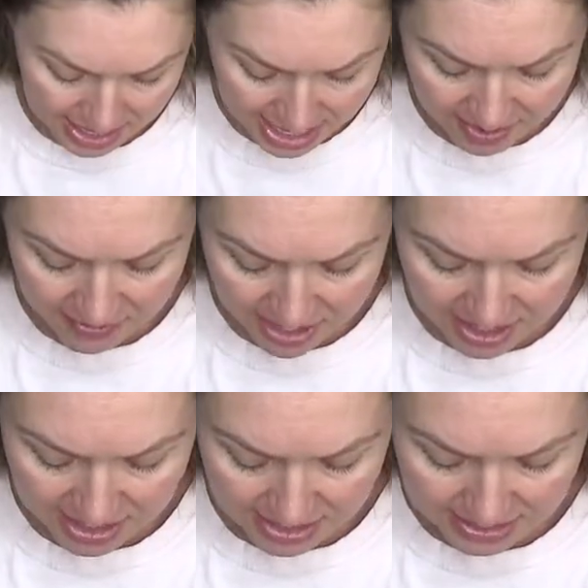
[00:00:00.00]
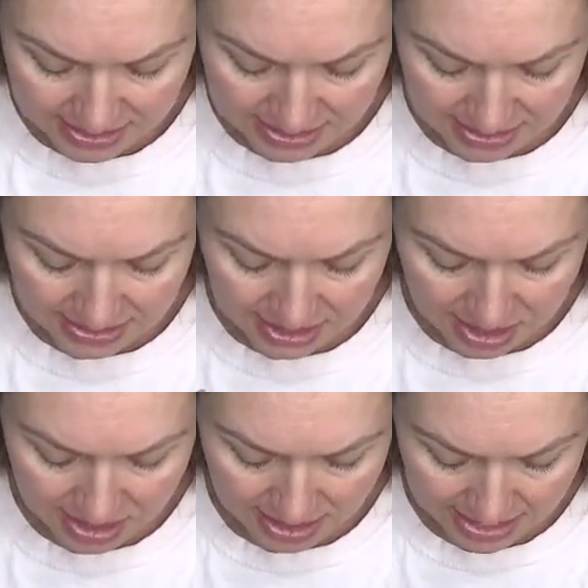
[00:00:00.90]
Yvie is
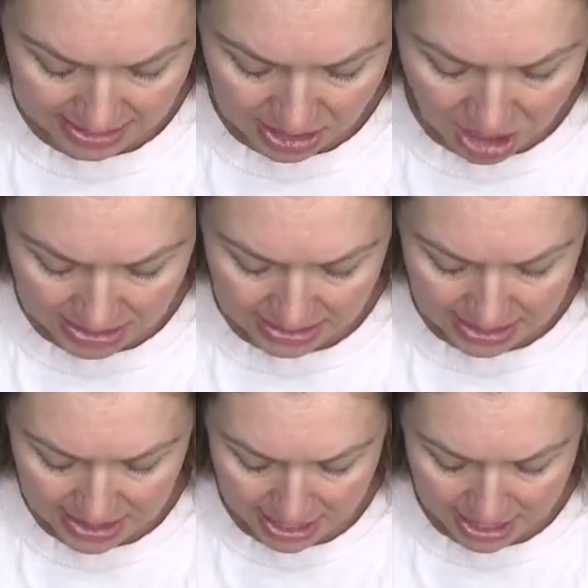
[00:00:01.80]
uh, exhausted.